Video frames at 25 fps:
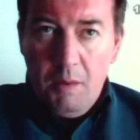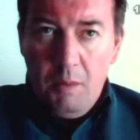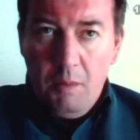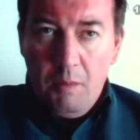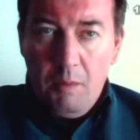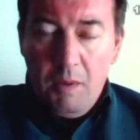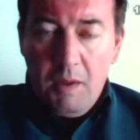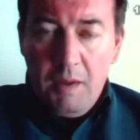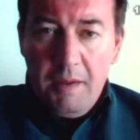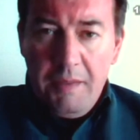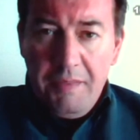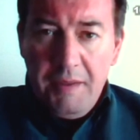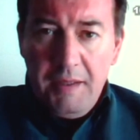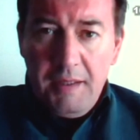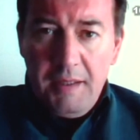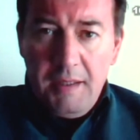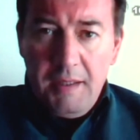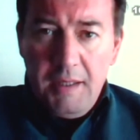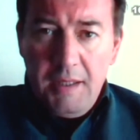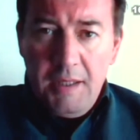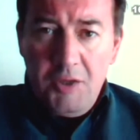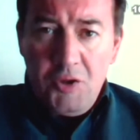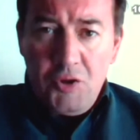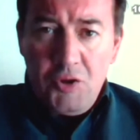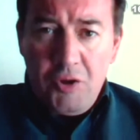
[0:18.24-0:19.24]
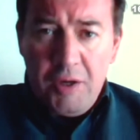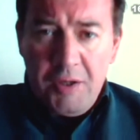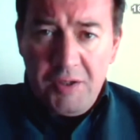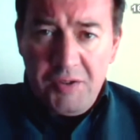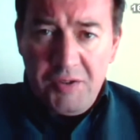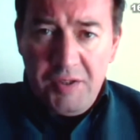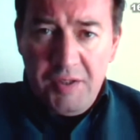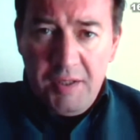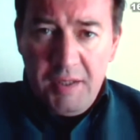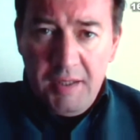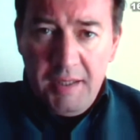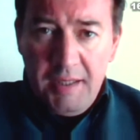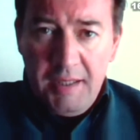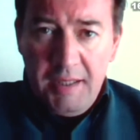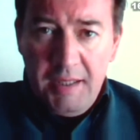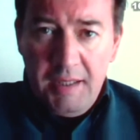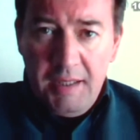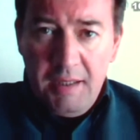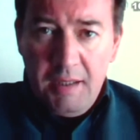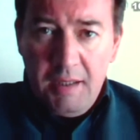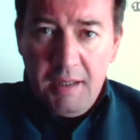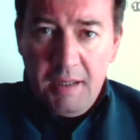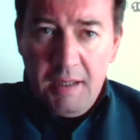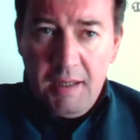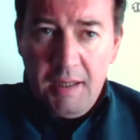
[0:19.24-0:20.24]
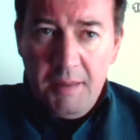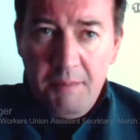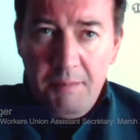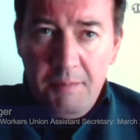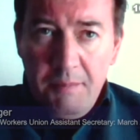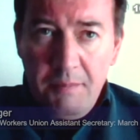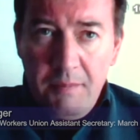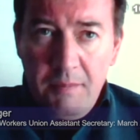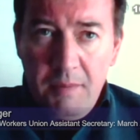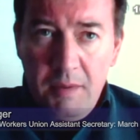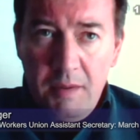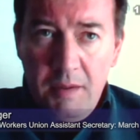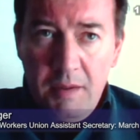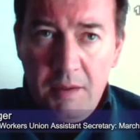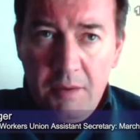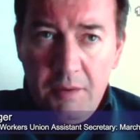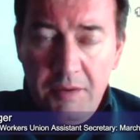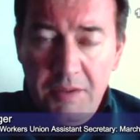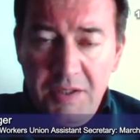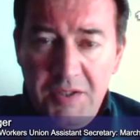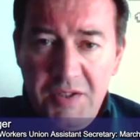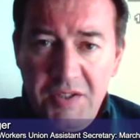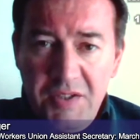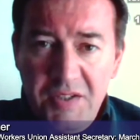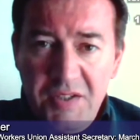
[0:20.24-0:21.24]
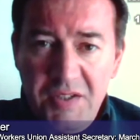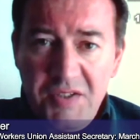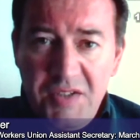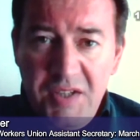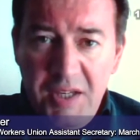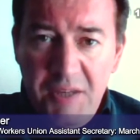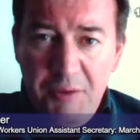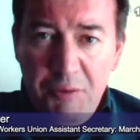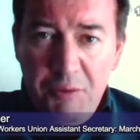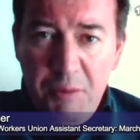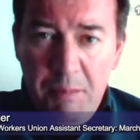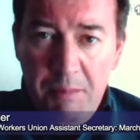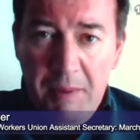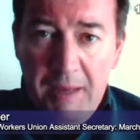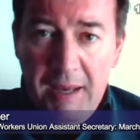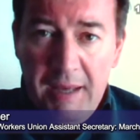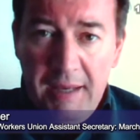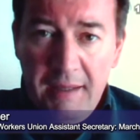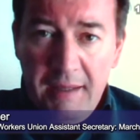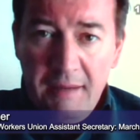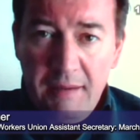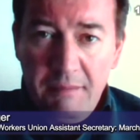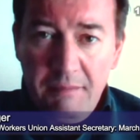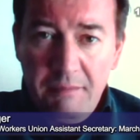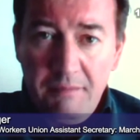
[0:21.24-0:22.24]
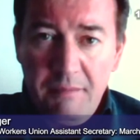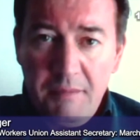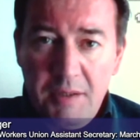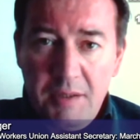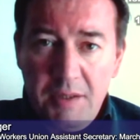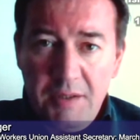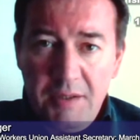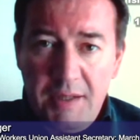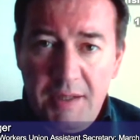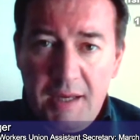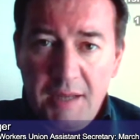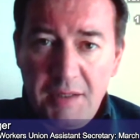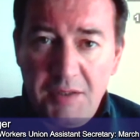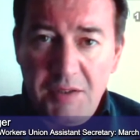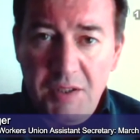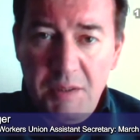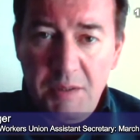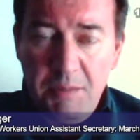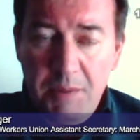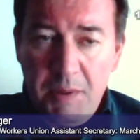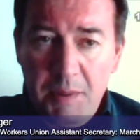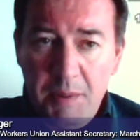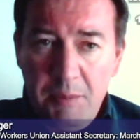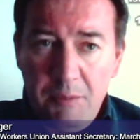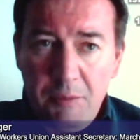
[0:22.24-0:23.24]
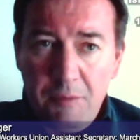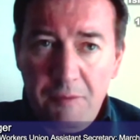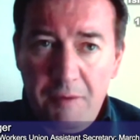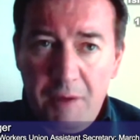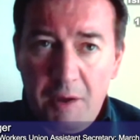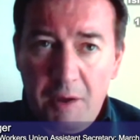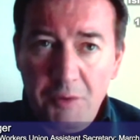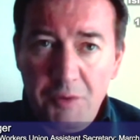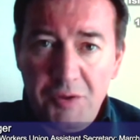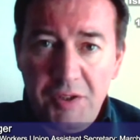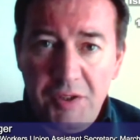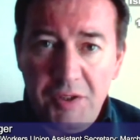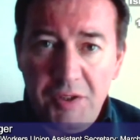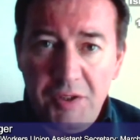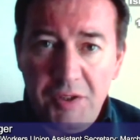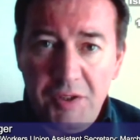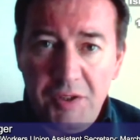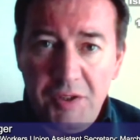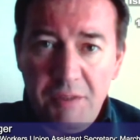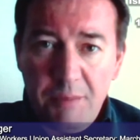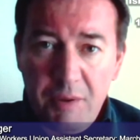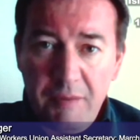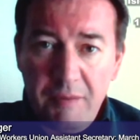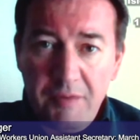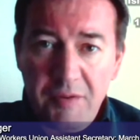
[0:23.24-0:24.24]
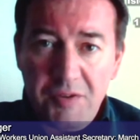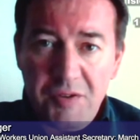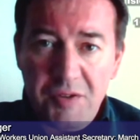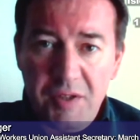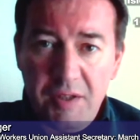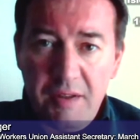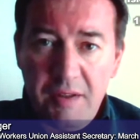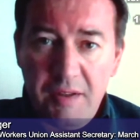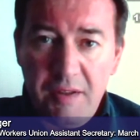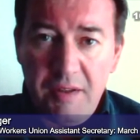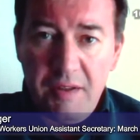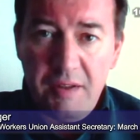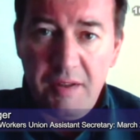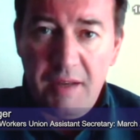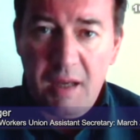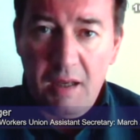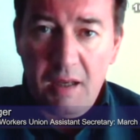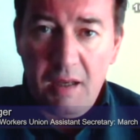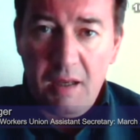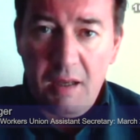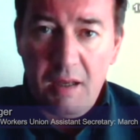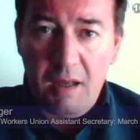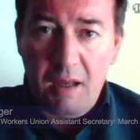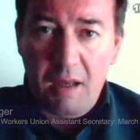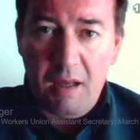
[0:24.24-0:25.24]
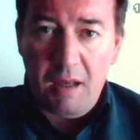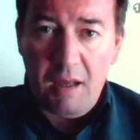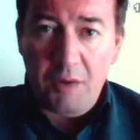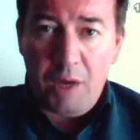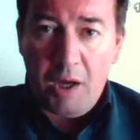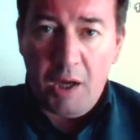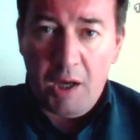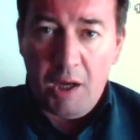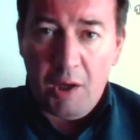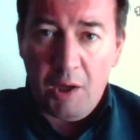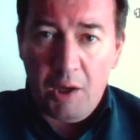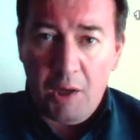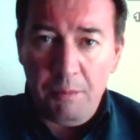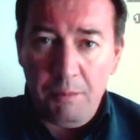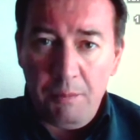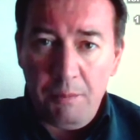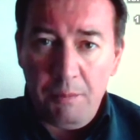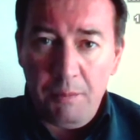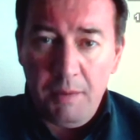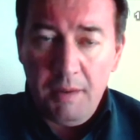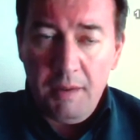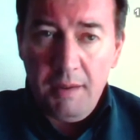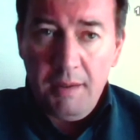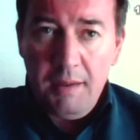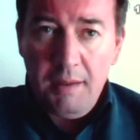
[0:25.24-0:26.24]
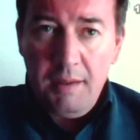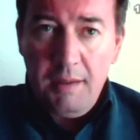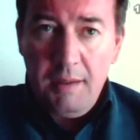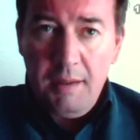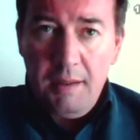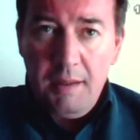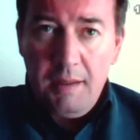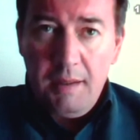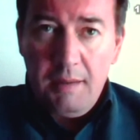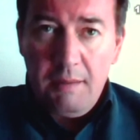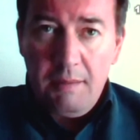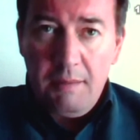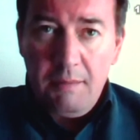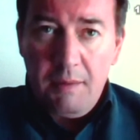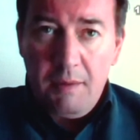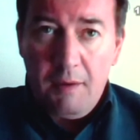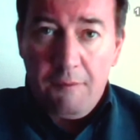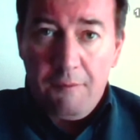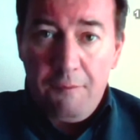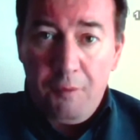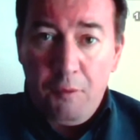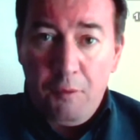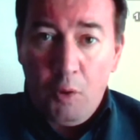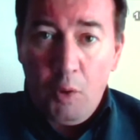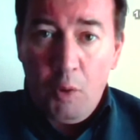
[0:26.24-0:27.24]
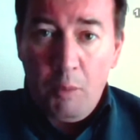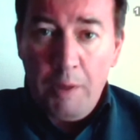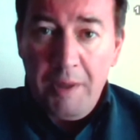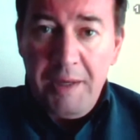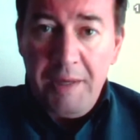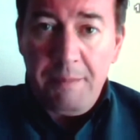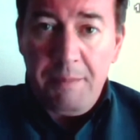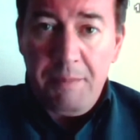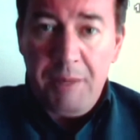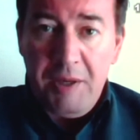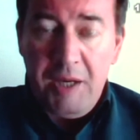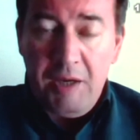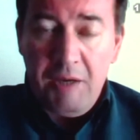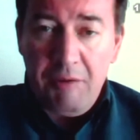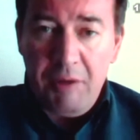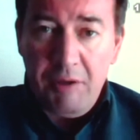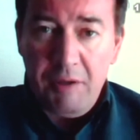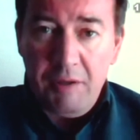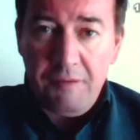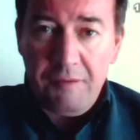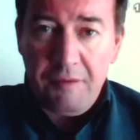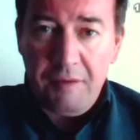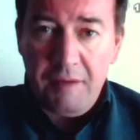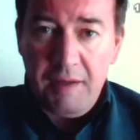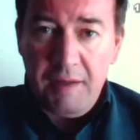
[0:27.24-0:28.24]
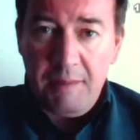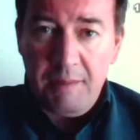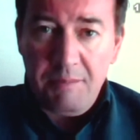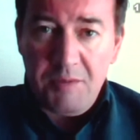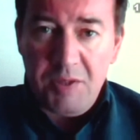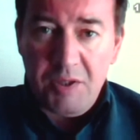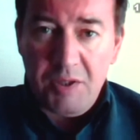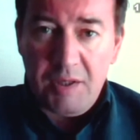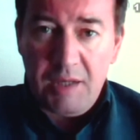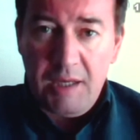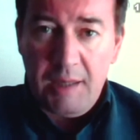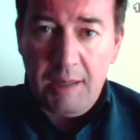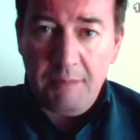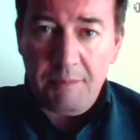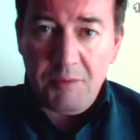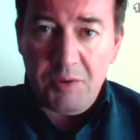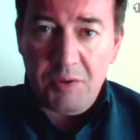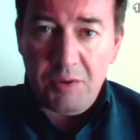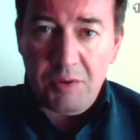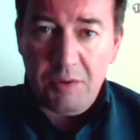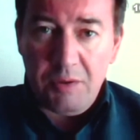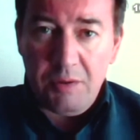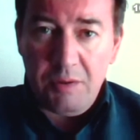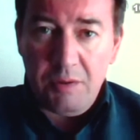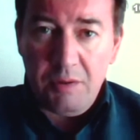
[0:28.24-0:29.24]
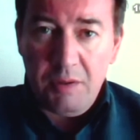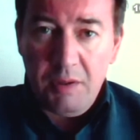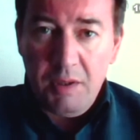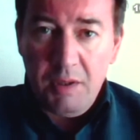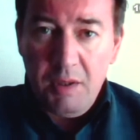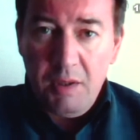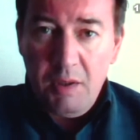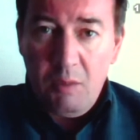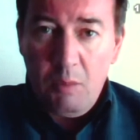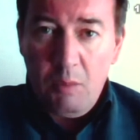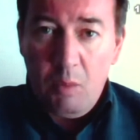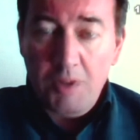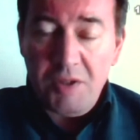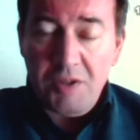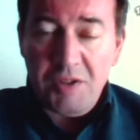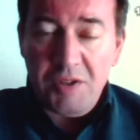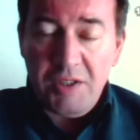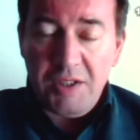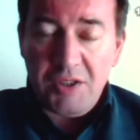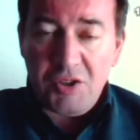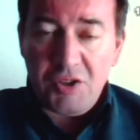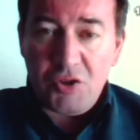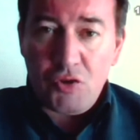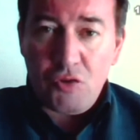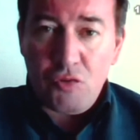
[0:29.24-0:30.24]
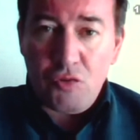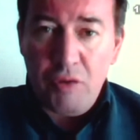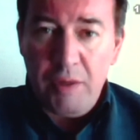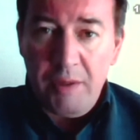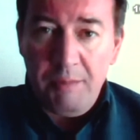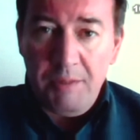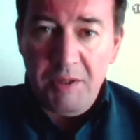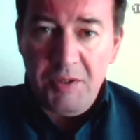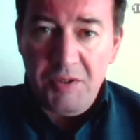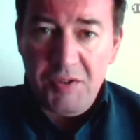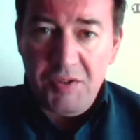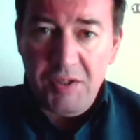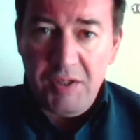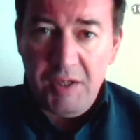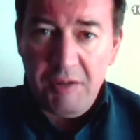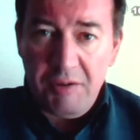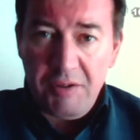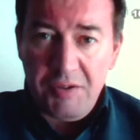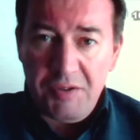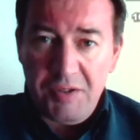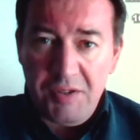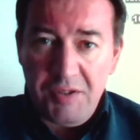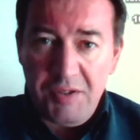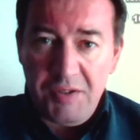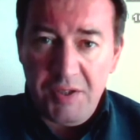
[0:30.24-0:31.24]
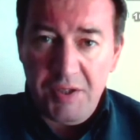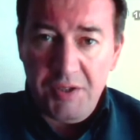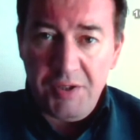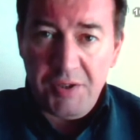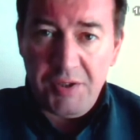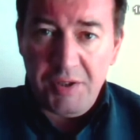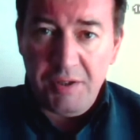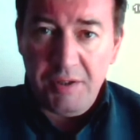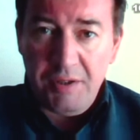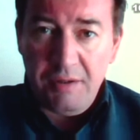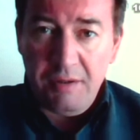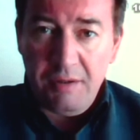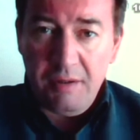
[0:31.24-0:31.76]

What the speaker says: Well, I think interestingly, this is a secret ballot conducted, people voting in the privacy of their own home, a 4-week period for them to come to what is an extremely serious decision,